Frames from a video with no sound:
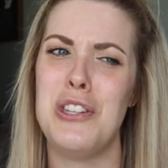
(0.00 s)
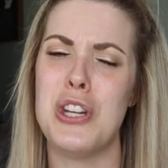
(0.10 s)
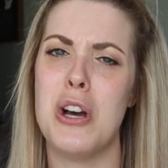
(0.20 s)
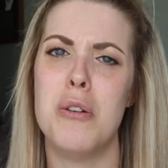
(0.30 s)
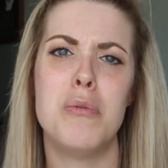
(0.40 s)

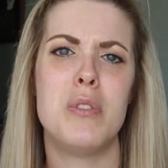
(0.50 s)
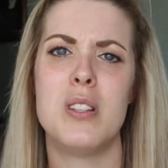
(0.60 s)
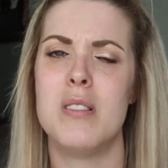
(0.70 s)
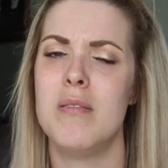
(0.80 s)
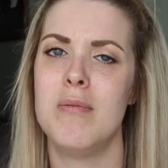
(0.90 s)

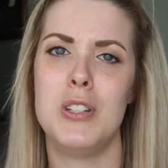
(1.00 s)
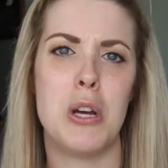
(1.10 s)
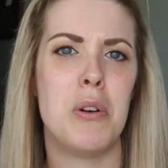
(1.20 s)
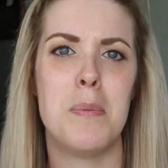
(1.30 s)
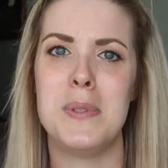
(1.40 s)
don't
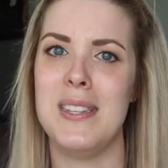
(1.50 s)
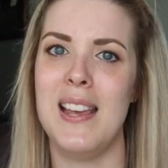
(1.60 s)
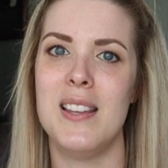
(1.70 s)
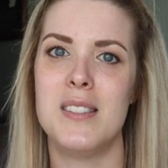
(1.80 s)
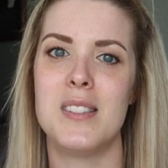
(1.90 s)

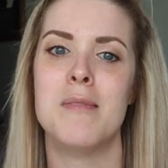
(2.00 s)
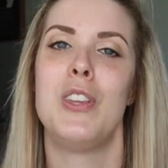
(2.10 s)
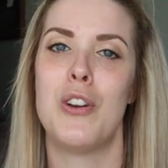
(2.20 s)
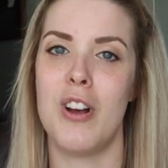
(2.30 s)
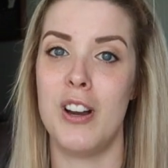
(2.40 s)
obsess.
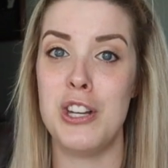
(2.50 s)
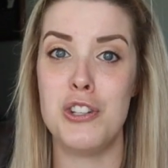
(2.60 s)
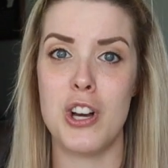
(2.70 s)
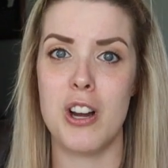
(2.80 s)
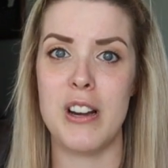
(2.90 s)
You're on a
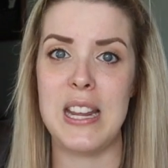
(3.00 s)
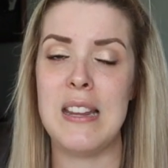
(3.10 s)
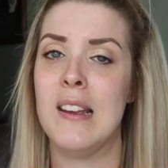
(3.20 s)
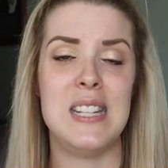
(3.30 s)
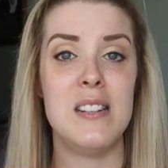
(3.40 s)

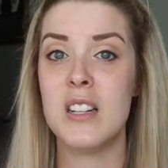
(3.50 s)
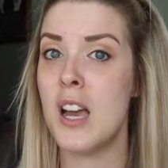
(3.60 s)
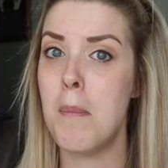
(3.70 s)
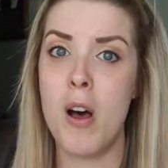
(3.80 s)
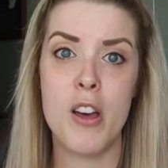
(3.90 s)
journey. Didn't
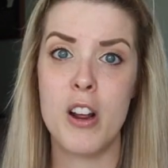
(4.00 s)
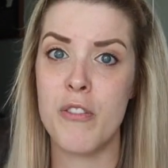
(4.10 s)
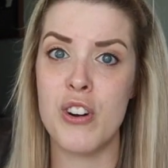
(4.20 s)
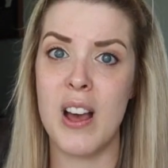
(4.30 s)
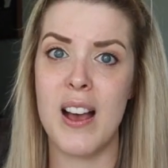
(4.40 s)
come on
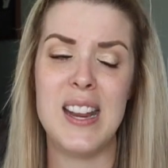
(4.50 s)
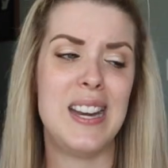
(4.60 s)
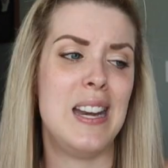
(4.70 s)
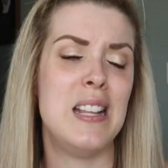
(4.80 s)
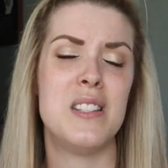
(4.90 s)

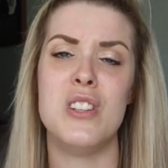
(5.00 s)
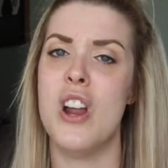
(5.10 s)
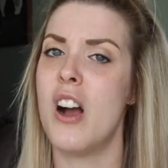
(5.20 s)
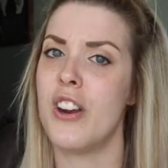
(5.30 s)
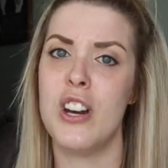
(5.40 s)
overnight, and it's
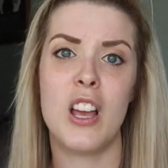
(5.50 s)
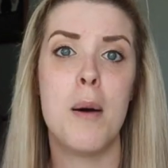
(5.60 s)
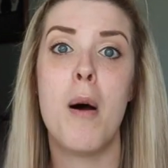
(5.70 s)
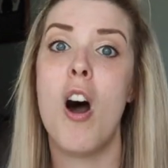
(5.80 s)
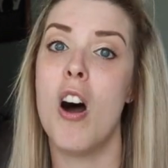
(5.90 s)
not gonna
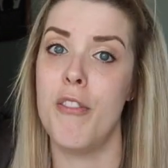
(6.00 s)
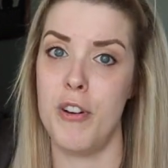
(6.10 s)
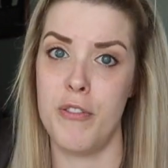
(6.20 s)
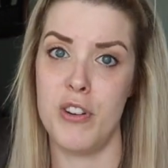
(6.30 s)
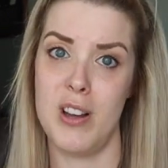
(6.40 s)
come off
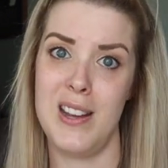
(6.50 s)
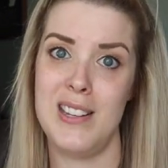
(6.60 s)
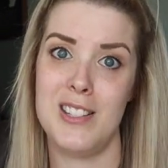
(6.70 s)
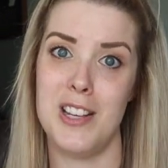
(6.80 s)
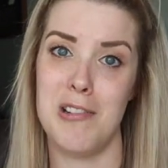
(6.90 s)

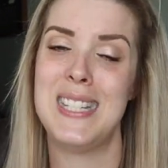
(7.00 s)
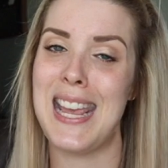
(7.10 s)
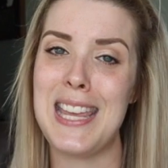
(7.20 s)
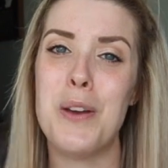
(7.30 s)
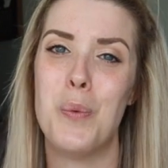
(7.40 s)
overnight. So
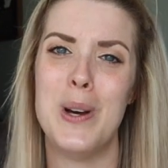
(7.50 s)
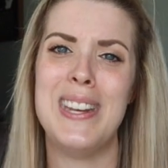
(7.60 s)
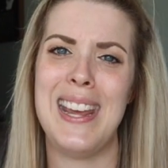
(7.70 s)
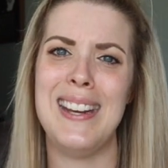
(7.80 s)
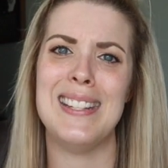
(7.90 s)
take it
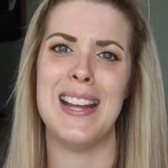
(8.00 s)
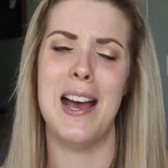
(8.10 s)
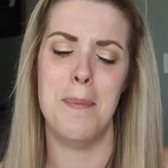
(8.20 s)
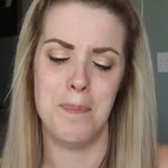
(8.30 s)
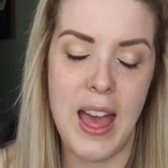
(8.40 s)
one day at a
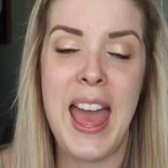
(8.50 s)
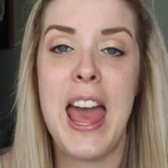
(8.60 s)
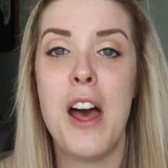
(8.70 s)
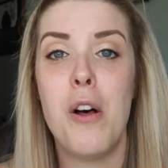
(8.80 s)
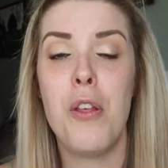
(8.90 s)
time.
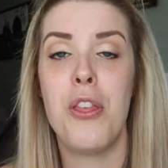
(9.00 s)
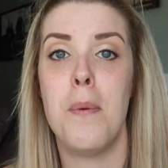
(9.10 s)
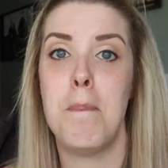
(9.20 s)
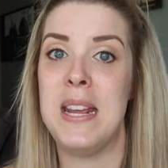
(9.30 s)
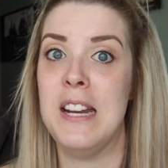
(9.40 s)

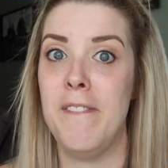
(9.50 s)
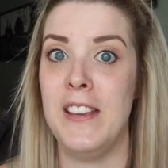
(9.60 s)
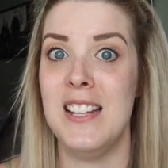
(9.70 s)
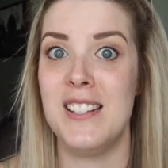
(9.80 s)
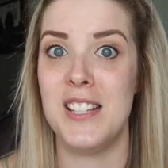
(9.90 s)
Health
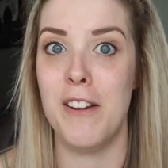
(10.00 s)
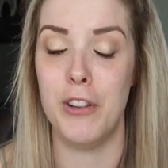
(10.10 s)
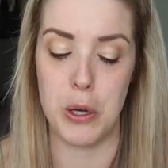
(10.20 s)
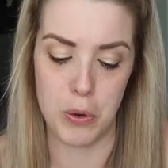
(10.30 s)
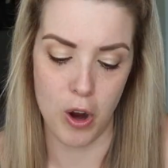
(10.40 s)
benefits
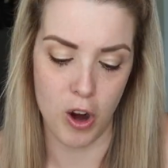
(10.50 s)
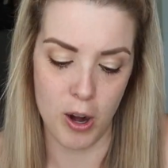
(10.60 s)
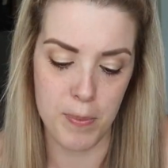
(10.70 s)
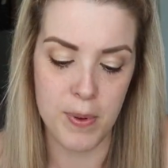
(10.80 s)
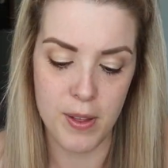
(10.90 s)
of low carb.